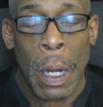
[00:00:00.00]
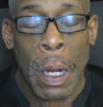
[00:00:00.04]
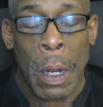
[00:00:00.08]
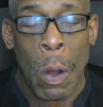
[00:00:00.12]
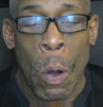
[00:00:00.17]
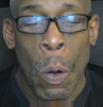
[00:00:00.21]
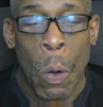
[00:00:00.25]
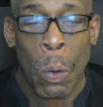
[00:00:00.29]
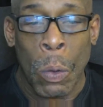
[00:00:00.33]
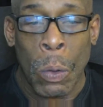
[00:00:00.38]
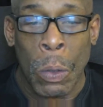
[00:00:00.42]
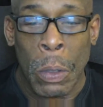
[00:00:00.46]

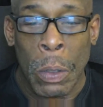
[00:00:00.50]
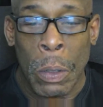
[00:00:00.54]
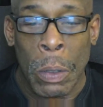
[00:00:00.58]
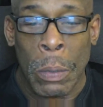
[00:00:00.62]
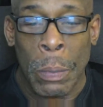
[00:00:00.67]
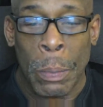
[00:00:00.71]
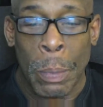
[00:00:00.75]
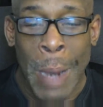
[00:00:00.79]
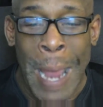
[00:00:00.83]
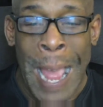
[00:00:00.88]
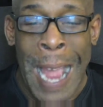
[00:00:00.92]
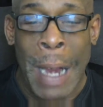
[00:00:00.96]
Older
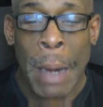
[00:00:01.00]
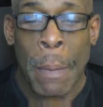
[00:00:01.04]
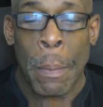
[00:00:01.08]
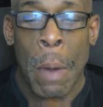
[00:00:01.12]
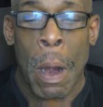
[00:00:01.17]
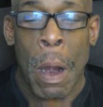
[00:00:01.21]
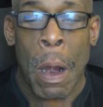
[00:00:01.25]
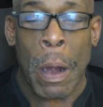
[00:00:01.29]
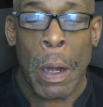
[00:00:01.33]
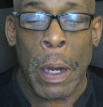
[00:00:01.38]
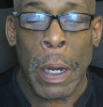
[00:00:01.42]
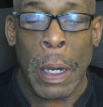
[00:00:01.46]
black
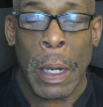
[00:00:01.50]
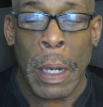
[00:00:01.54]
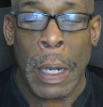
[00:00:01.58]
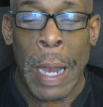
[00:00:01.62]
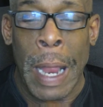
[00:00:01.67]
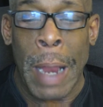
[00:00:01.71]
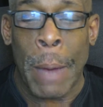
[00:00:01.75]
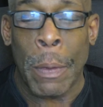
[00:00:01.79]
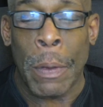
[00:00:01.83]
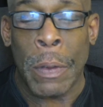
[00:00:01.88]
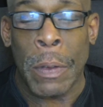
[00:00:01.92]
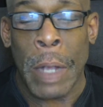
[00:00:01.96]
American, and
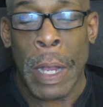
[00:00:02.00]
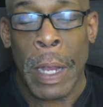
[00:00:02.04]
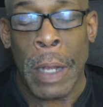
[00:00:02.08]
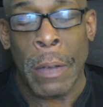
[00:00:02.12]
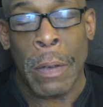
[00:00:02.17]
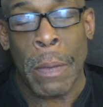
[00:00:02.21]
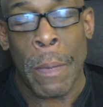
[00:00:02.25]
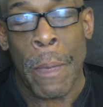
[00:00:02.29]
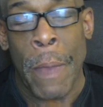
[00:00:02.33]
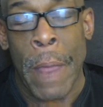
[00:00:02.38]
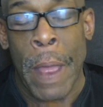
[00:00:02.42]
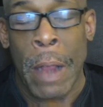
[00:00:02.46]
they were saying
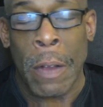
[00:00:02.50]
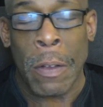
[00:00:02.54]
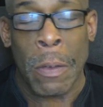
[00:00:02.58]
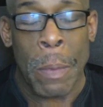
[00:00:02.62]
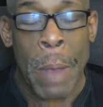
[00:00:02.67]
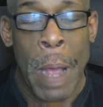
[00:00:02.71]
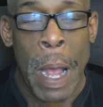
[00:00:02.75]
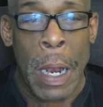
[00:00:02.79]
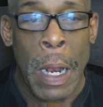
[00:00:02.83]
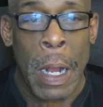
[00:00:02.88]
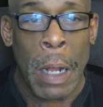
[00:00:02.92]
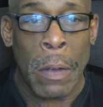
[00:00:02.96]
some things
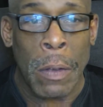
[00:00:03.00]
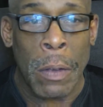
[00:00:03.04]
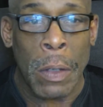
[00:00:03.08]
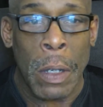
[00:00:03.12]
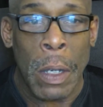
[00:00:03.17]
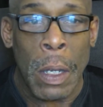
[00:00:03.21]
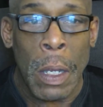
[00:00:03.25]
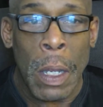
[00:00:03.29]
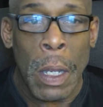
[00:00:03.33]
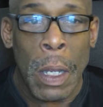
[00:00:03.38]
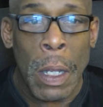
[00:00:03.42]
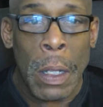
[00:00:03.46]
about us
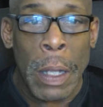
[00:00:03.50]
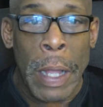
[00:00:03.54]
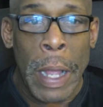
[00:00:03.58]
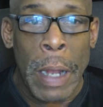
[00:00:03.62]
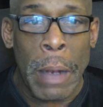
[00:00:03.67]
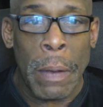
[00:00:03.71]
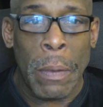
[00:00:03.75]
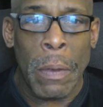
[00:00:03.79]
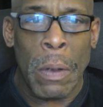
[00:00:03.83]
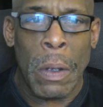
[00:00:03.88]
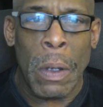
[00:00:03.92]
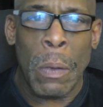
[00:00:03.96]
that
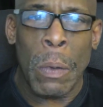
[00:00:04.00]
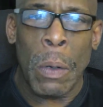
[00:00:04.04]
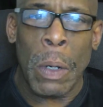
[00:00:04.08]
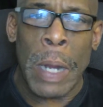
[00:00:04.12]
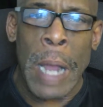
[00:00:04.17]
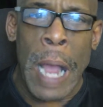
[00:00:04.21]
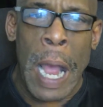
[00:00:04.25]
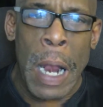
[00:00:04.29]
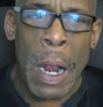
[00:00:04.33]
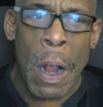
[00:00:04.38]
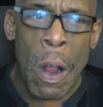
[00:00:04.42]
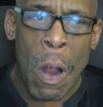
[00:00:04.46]
were
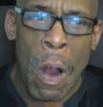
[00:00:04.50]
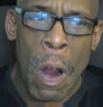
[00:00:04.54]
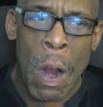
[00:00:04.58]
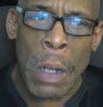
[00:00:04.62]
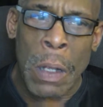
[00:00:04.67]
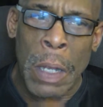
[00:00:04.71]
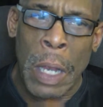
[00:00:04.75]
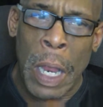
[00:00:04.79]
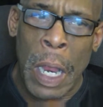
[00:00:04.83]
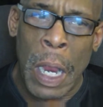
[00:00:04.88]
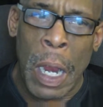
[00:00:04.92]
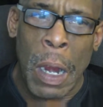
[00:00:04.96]
kind of hard
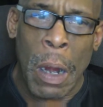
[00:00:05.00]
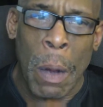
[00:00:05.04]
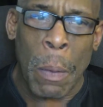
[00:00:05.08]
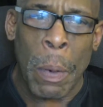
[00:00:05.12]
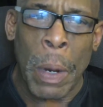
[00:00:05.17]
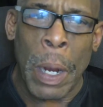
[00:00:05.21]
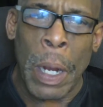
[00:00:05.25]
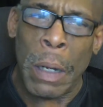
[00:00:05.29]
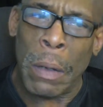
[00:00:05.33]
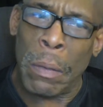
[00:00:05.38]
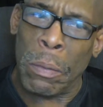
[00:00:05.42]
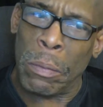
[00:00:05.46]
to hear,
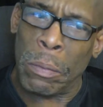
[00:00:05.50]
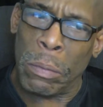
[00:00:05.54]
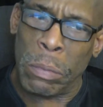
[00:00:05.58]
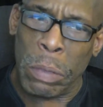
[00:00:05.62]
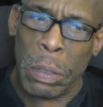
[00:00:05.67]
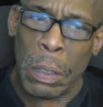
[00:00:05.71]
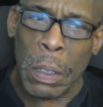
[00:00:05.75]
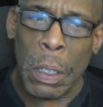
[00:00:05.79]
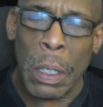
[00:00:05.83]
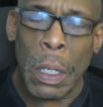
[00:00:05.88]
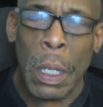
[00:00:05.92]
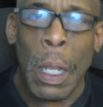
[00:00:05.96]
but
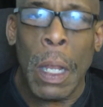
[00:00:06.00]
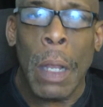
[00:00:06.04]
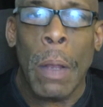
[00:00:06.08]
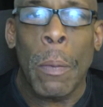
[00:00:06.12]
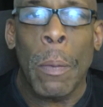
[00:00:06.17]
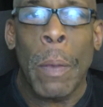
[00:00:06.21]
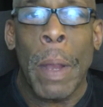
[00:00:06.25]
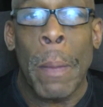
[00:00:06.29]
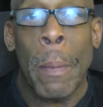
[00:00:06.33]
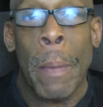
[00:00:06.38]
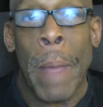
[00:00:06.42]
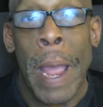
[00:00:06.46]

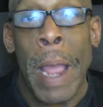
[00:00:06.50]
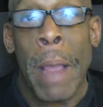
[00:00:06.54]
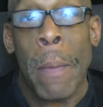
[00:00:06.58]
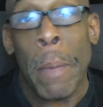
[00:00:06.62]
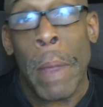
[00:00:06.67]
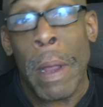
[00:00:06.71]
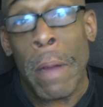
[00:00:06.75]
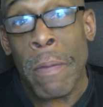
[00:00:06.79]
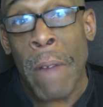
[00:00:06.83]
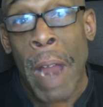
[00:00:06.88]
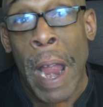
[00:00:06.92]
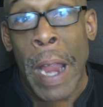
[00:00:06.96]
they may have
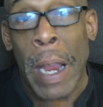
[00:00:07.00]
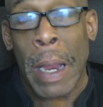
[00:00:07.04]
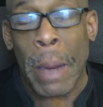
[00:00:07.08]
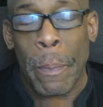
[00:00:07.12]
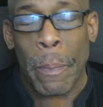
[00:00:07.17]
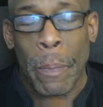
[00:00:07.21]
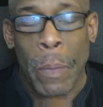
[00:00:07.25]
been right.